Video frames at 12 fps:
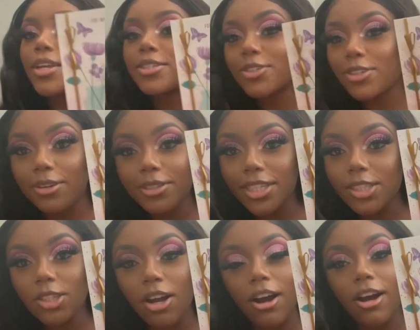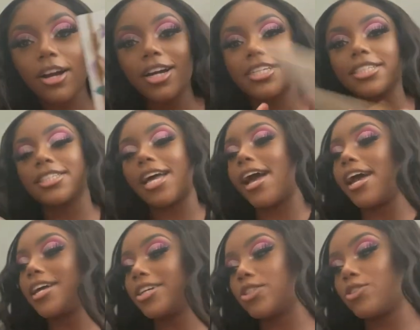So this card
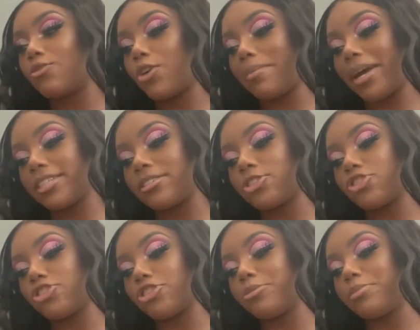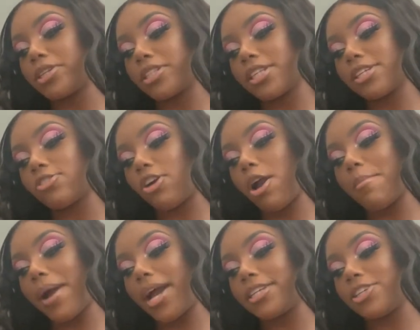says, for my sister, birthdays are a
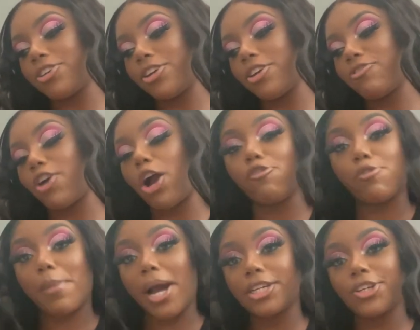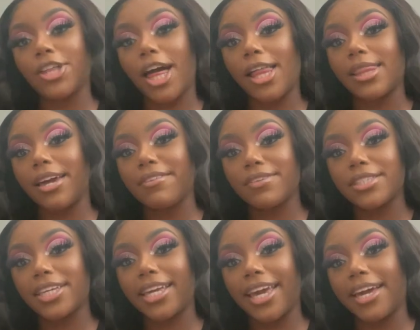reminder, a reminder that life is
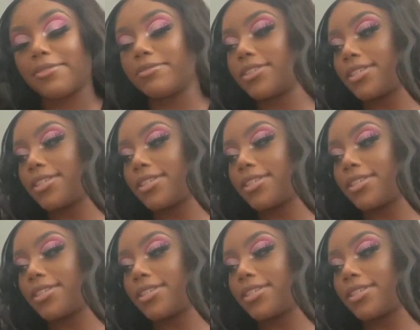a gift.